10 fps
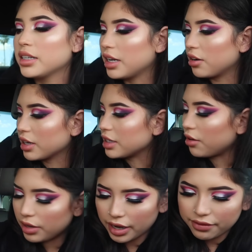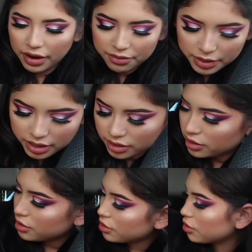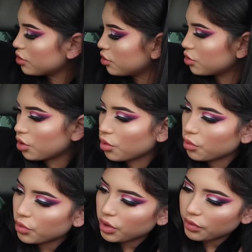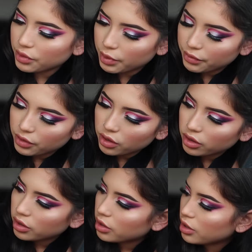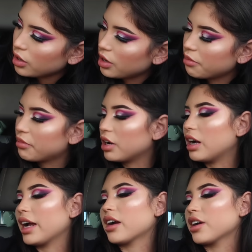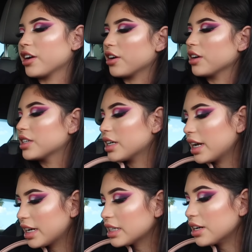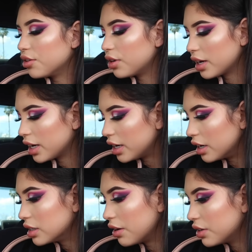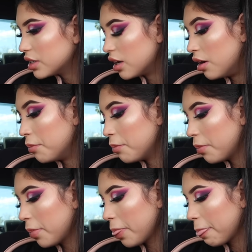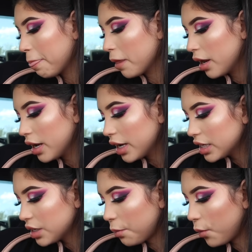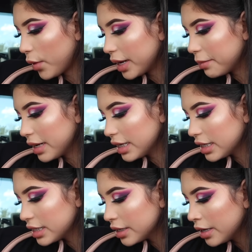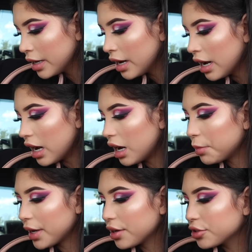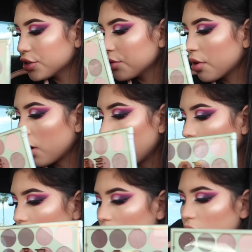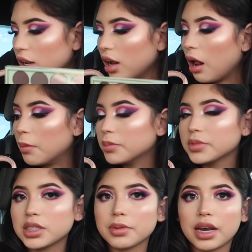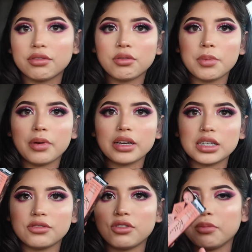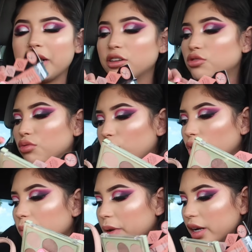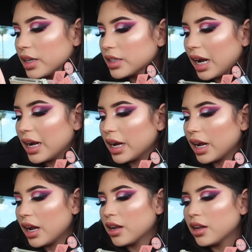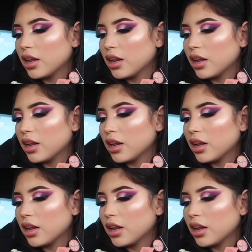Daniel gets out in like 5 minutes, so we don't have to wait for long. But I got here early today because I know that he does have his appointment. I also got some giveaway prizes for my drawer because I